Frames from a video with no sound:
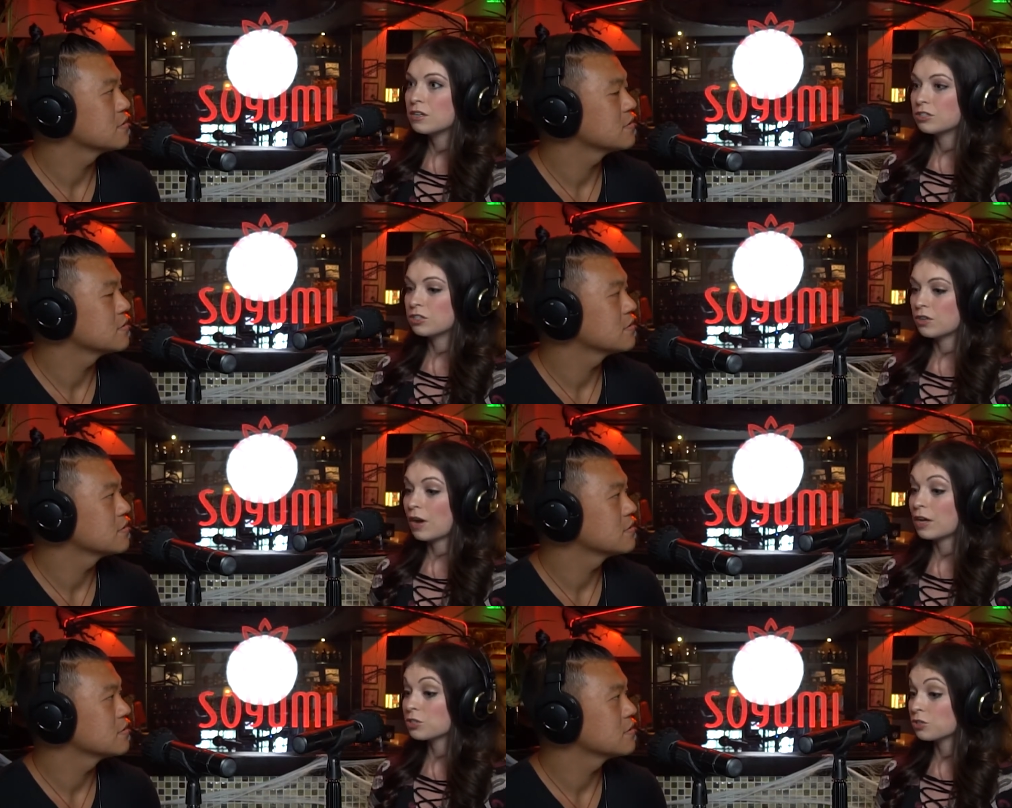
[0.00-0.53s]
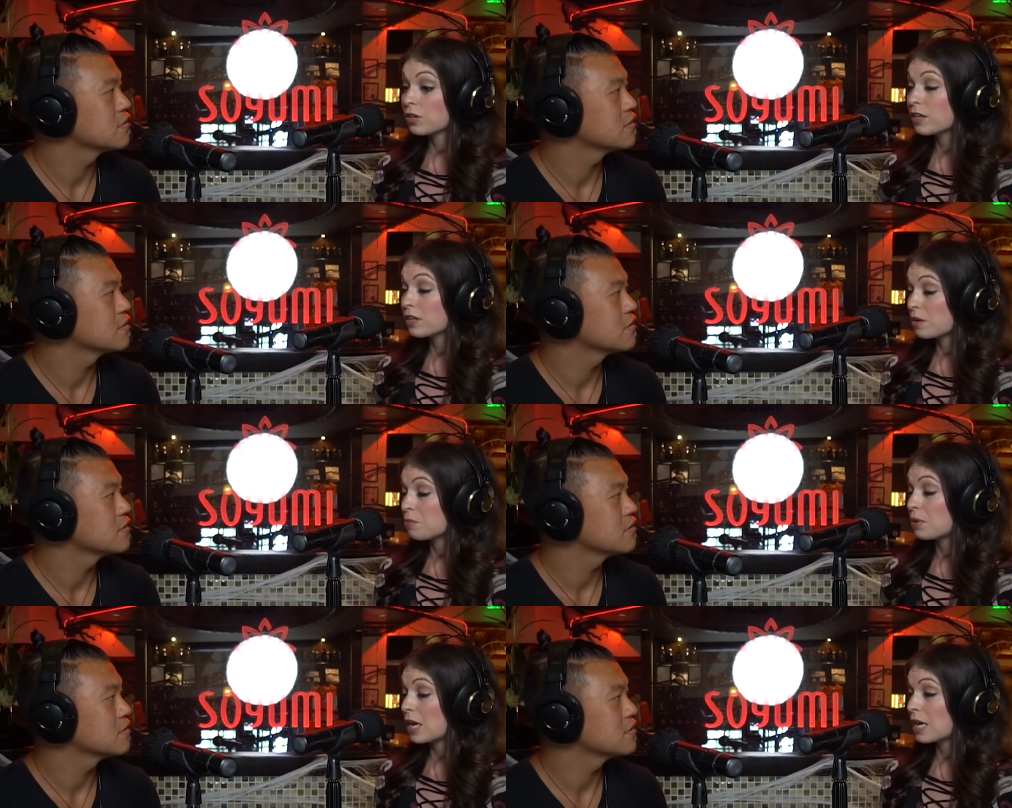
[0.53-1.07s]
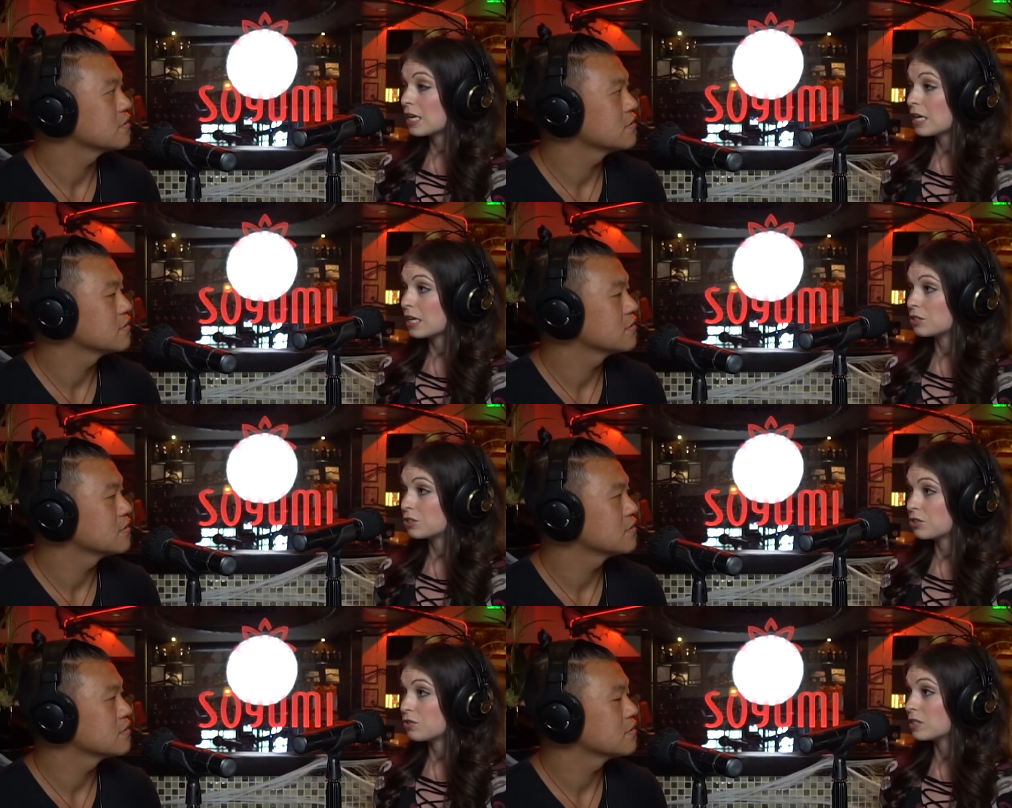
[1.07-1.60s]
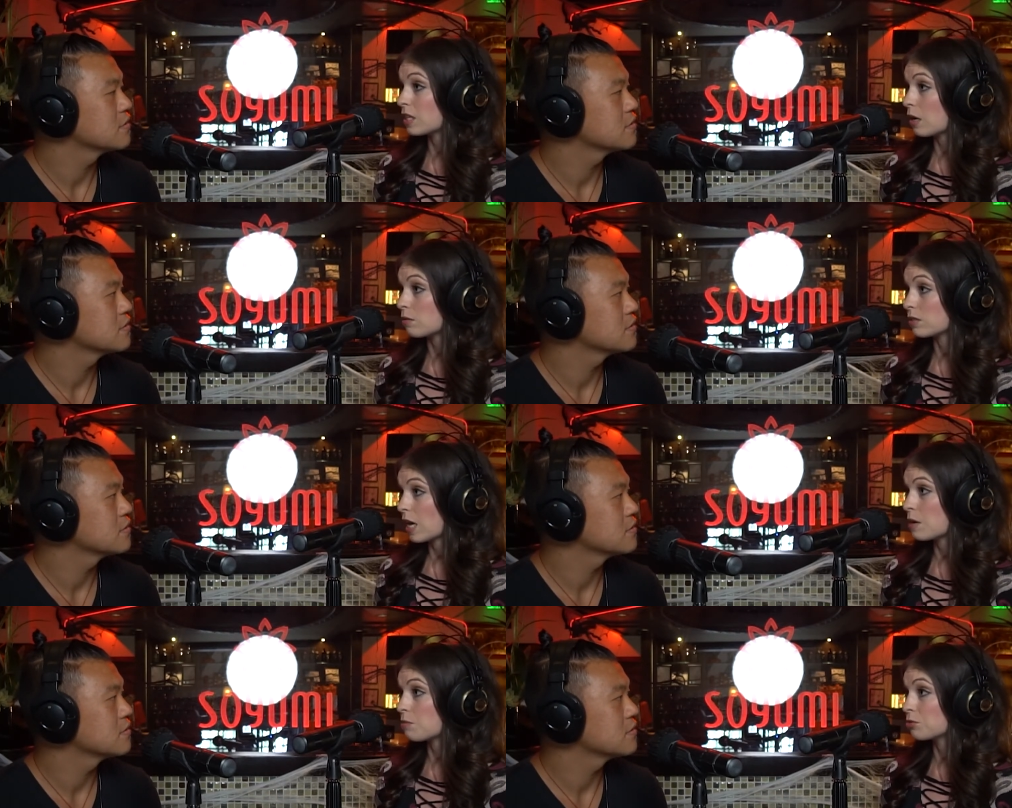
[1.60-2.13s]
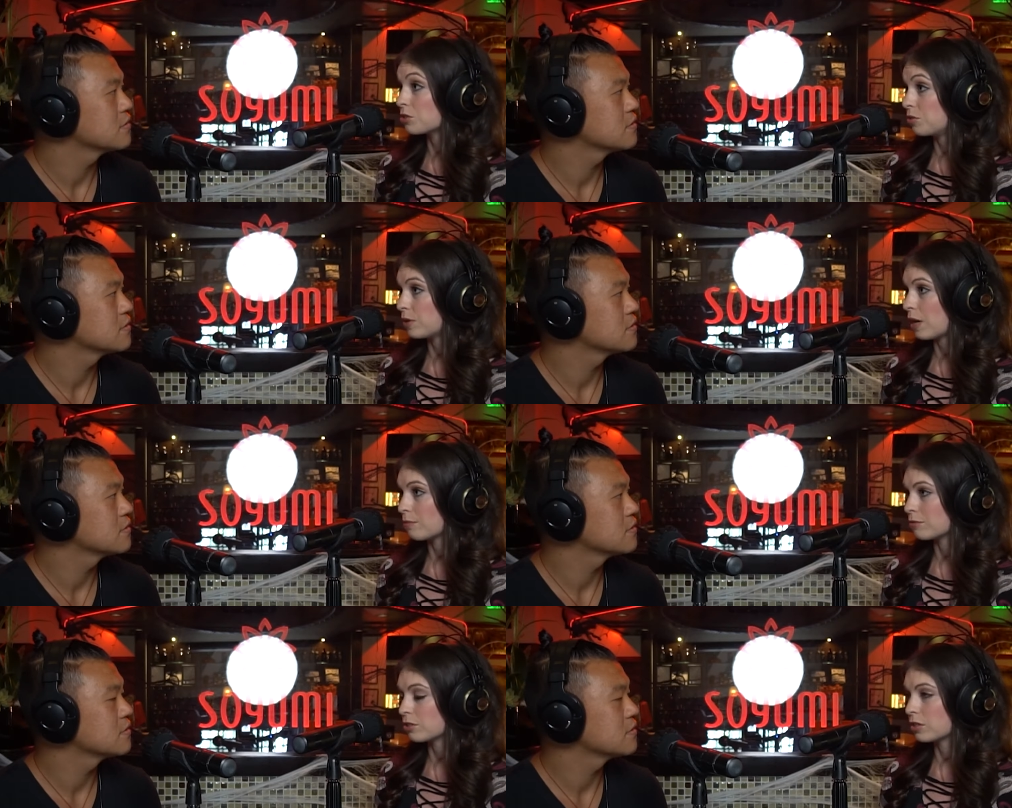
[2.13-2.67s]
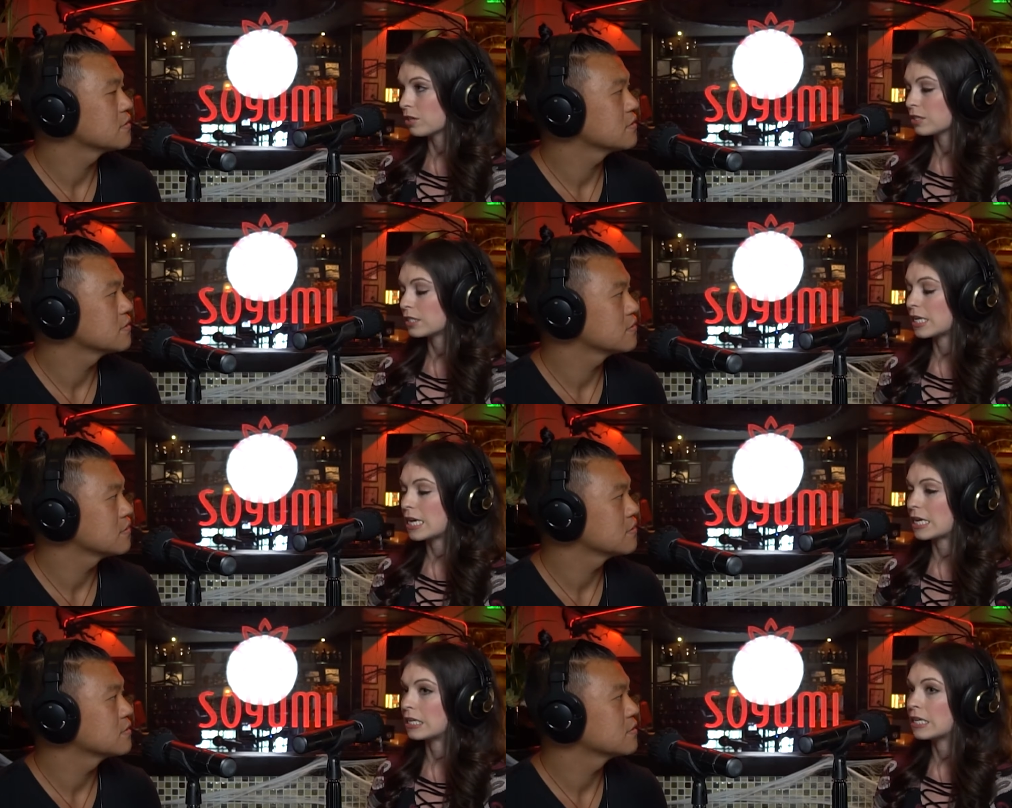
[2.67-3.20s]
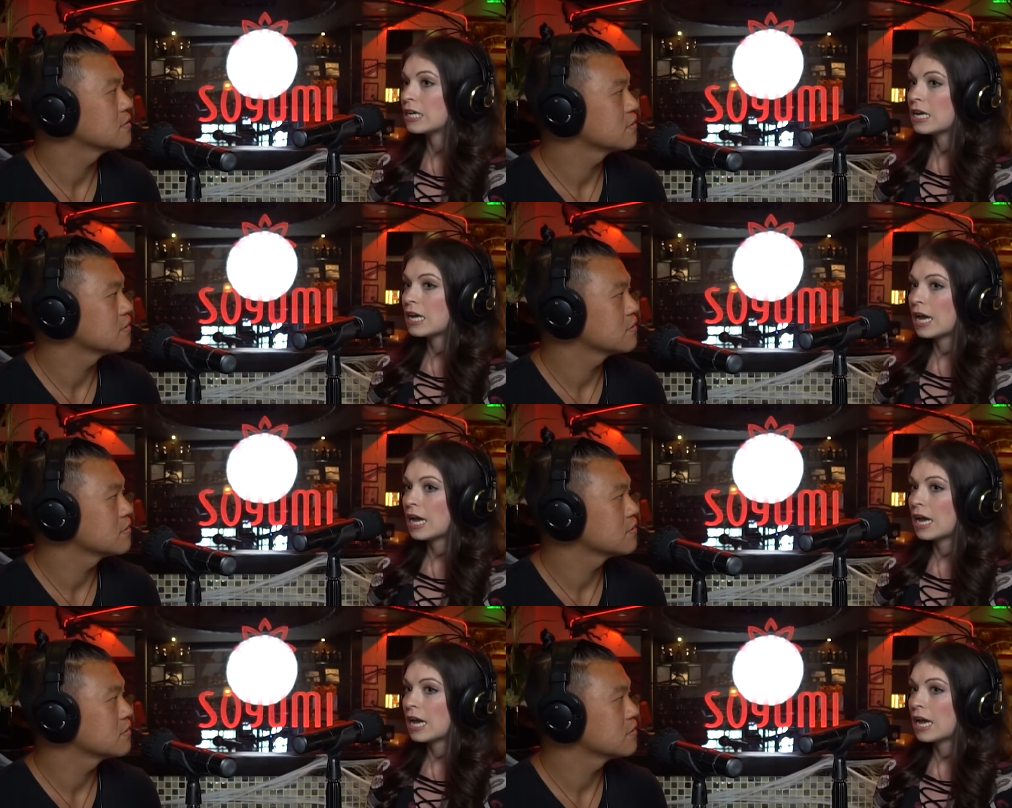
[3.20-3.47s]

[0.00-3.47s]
Speaker 1: So I started competing as soon as I was able to when I was 13.